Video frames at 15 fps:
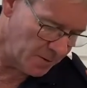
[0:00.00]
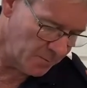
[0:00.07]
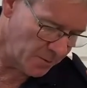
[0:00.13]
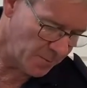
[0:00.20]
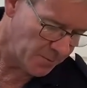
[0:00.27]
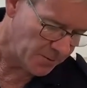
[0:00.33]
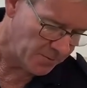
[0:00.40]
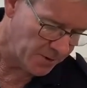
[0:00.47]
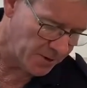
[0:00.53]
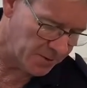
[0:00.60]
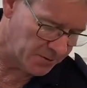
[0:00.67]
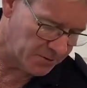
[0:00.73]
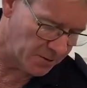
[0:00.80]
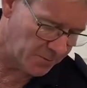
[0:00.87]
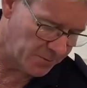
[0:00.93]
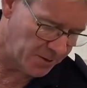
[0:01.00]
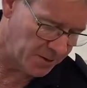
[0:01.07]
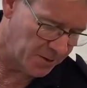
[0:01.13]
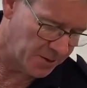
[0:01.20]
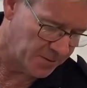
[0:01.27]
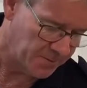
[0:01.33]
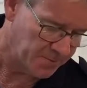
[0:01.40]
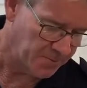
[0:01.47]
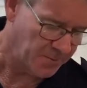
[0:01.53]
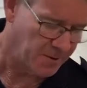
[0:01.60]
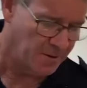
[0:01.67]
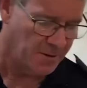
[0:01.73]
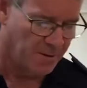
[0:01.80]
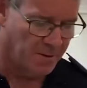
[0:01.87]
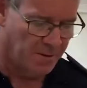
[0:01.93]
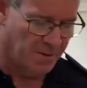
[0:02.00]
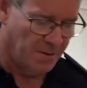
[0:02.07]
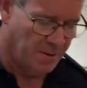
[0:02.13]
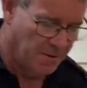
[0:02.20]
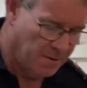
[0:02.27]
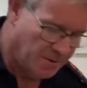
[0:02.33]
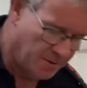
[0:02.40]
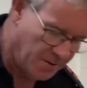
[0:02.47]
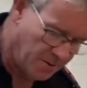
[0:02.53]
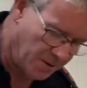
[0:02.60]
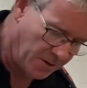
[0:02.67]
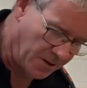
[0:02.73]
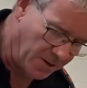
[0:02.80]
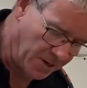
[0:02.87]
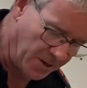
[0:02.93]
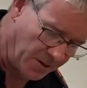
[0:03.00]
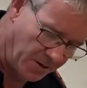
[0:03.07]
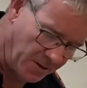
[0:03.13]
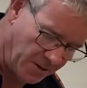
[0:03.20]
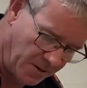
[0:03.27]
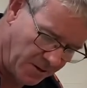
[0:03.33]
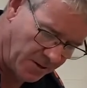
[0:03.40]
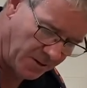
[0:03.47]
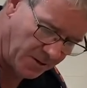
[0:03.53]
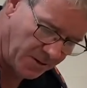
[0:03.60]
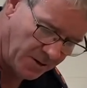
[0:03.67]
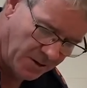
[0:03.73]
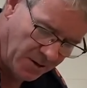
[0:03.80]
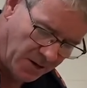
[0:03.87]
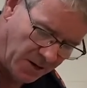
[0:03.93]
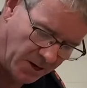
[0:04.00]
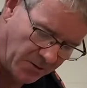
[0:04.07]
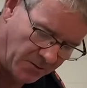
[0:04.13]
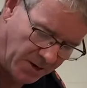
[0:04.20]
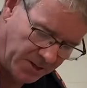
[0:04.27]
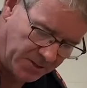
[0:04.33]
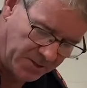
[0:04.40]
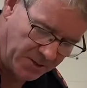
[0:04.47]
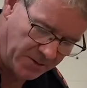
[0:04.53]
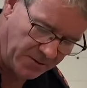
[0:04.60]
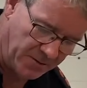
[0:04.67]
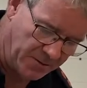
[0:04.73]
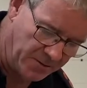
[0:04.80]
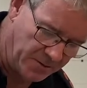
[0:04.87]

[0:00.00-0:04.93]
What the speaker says: Pop it around the top there. And a great seal.